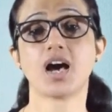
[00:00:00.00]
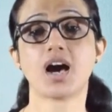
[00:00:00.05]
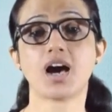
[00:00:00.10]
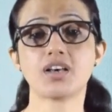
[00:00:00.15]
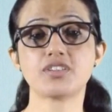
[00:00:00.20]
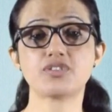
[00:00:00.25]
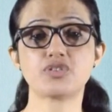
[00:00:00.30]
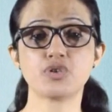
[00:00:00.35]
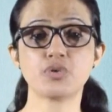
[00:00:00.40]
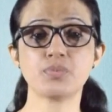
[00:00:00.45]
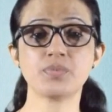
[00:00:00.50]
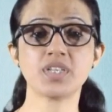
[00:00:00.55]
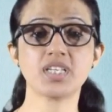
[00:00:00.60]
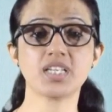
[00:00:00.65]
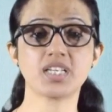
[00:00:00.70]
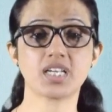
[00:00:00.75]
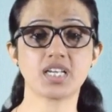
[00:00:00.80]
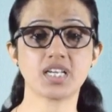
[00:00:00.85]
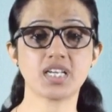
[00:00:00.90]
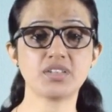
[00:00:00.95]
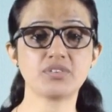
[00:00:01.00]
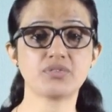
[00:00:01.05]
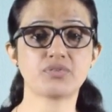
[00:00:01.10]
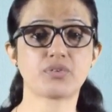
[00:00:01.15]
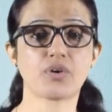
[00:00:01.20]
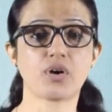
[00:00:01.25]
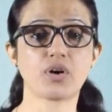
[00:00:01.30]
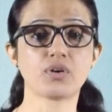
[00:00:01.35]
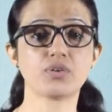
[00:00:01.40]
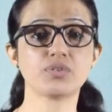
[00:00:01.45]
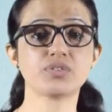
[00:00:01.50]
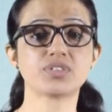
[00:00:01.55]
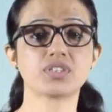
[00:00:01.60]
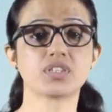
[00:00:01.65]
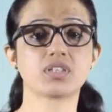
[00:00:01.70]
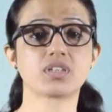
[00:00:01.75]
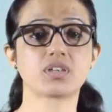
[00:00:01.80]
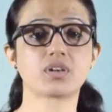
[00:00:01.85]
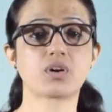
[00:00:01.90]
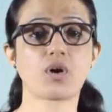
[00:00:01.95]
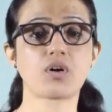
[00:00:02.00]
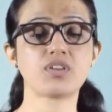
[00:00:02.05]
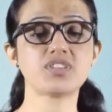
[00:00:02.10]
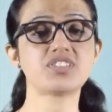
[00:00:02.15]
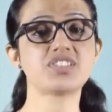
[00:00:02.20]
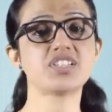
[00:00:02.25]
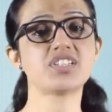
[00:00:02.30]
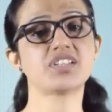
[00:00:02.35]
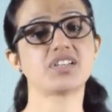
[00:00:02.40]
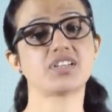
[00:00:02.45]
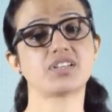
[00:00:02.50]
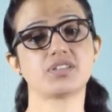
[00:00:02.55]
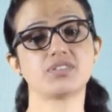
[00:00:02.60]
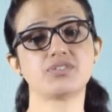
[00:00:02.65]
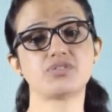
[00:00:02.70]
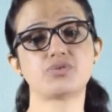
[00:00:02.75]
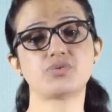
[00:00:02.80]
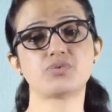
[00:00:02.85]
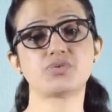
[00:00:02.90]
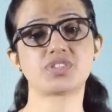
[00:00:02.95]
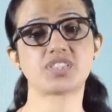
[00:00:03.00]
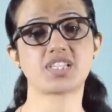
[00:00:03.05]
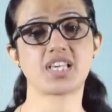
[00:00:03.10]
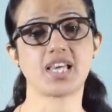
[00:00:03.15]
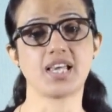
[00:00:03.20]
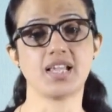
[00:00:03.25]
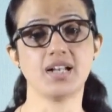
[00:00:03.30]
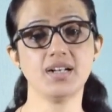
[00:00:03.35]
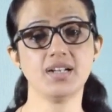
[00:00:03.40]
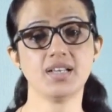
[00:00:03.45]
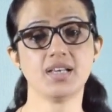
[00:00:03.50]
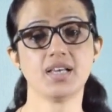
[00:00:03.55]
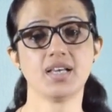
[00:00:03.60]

assuming it follows constant returns to scale,